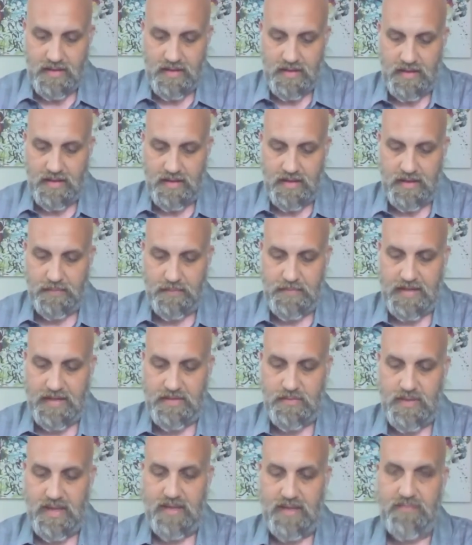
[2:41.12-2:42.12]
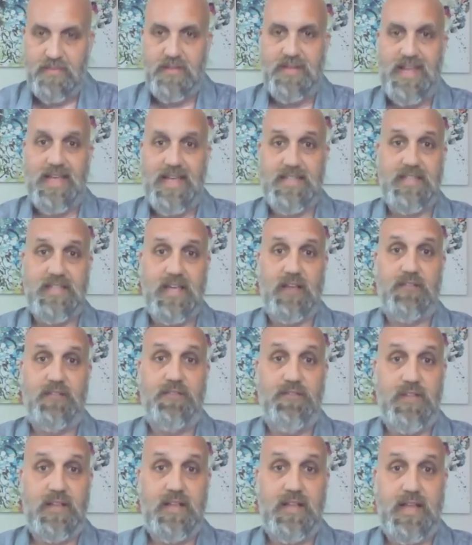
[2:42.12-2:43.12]
and you have the NASDAQ
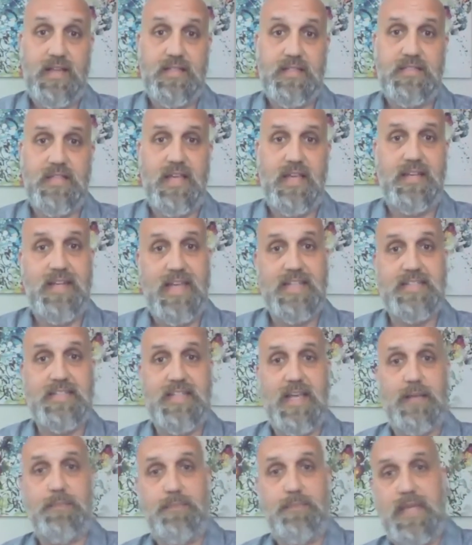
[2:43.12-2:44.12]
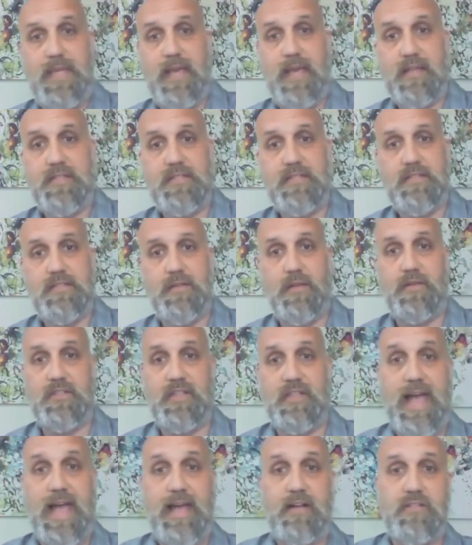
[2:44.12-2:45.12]
PHLX and NASDAQ BX. So
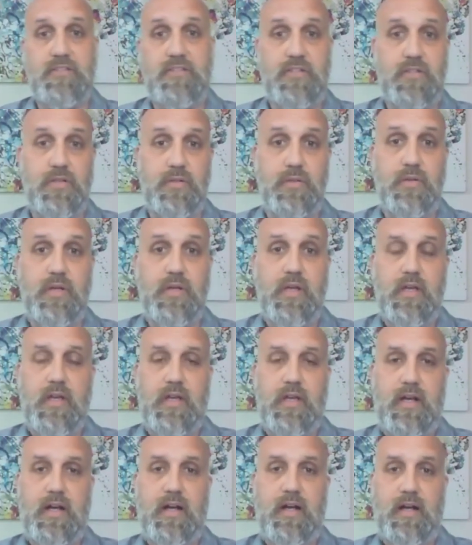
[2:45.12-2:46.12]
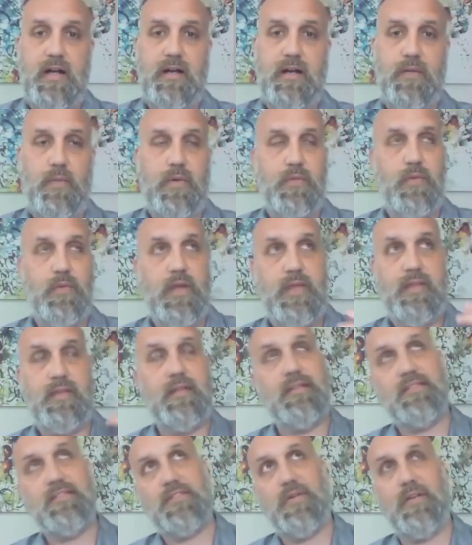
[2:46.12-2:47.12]
those latter 2, one way
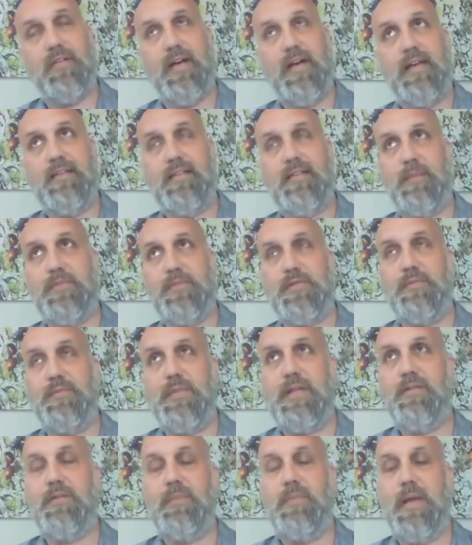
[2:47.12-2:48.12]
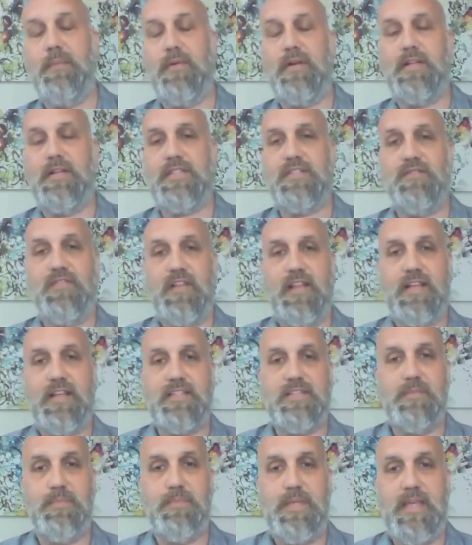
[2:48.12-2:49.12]
that sort of helps me remember it is
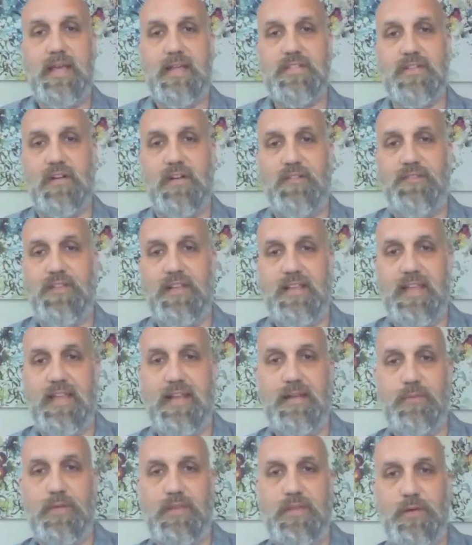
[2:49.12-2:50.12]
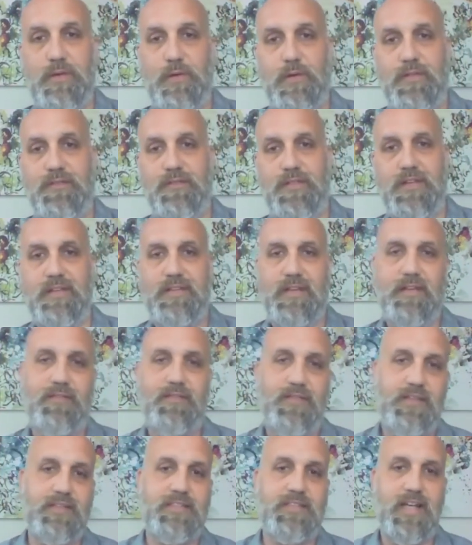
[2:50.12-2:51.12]
PHLX and BX are affiliated with the old
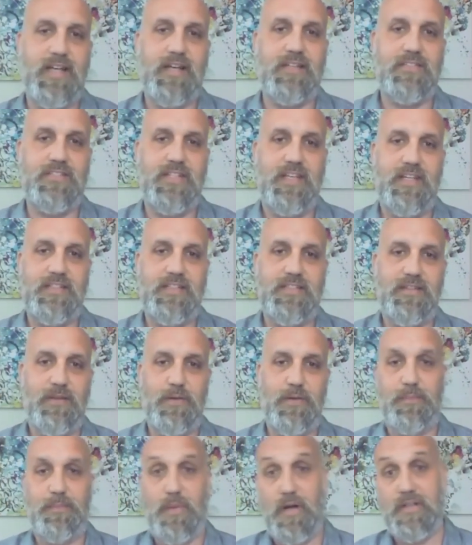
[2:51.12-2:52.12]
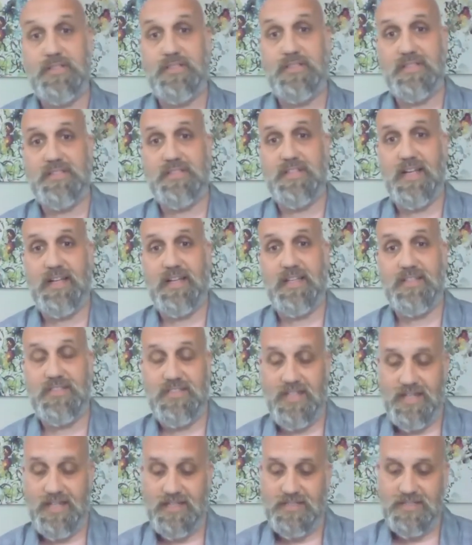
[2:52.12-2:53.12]
Philadelphia Stock Exchange and the old Boston Stock
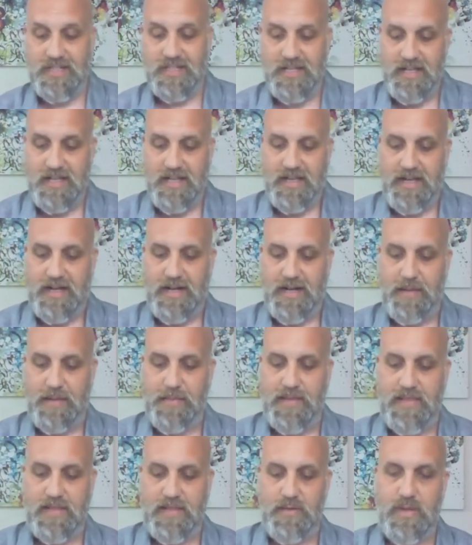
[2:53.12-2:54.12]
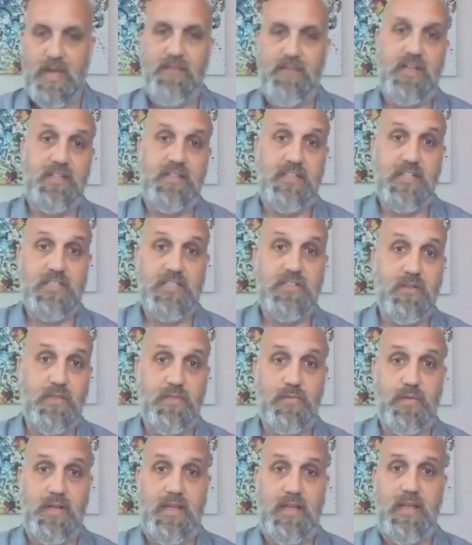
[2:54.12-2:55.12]
Exchange. And then you have an additional
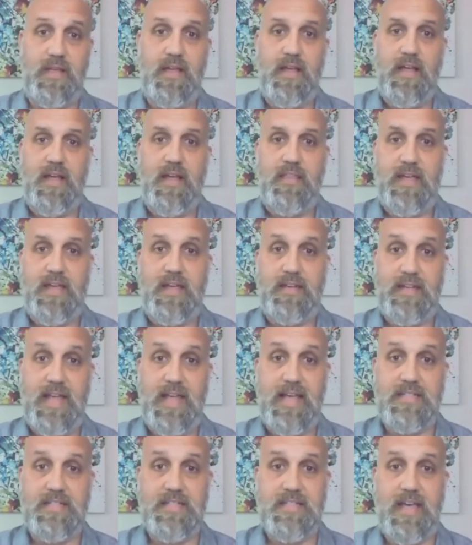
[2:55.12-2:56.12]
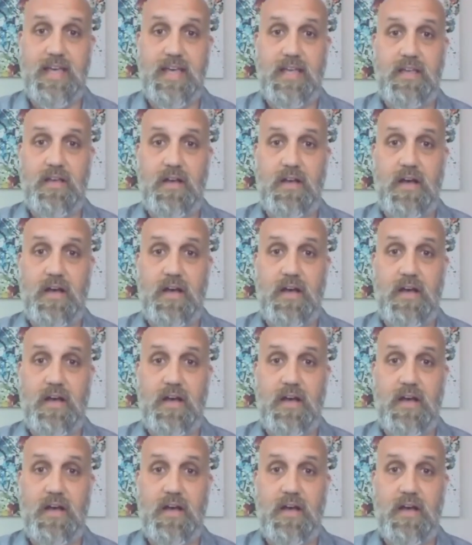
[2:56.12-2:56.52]
3 that NASDAQ